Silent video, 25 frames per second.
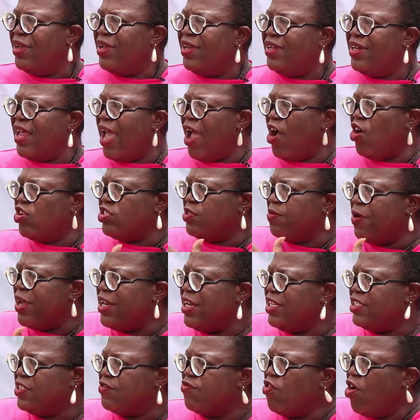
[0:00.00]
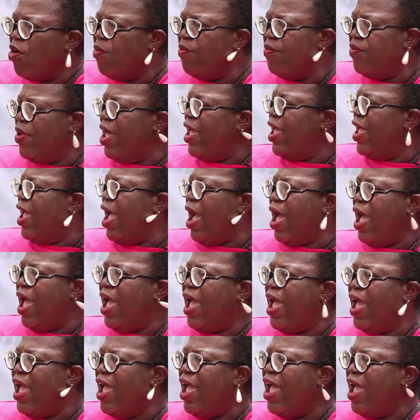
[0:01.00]
Their husband is from
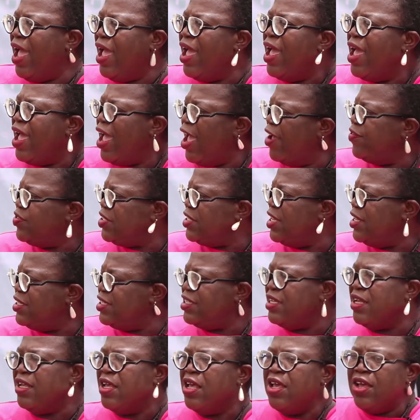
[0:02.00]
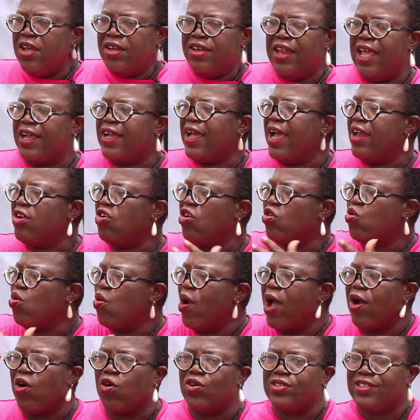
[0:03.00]
FCT. They cannot go
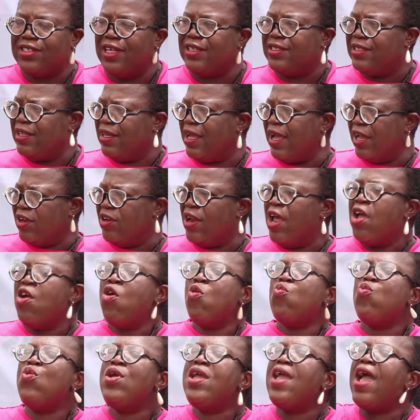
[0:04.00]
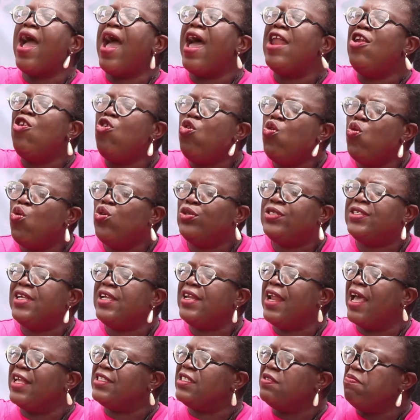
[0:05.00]
and contest in Kaduna. We are
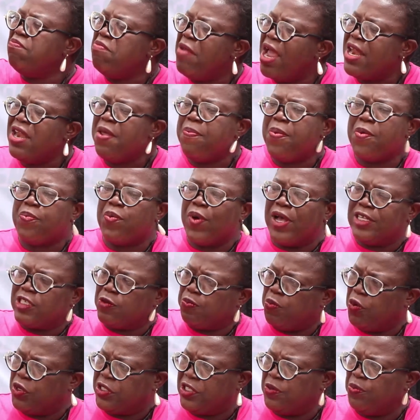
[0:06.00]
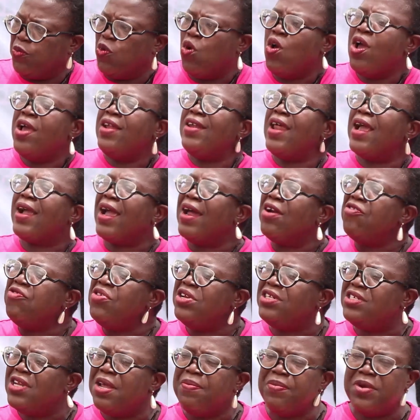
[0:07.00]
losing as many people as possible that can
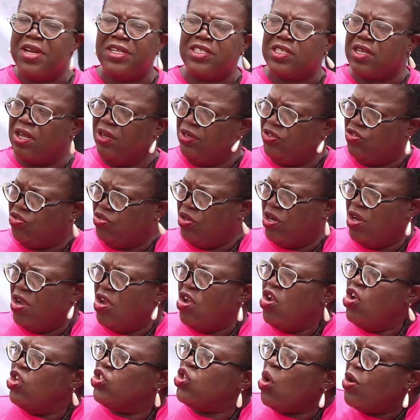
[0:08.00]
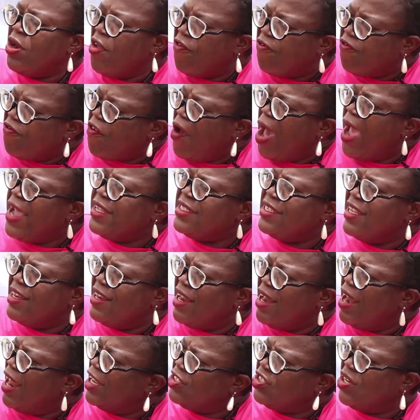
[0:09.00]
redeem this country. So the fight in
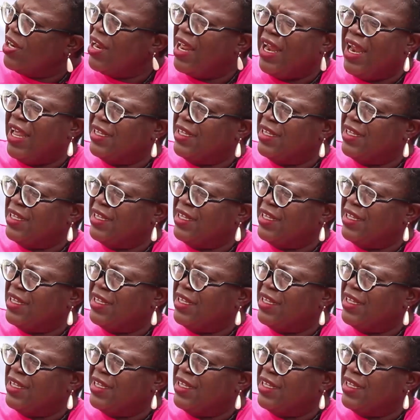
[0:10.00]
the National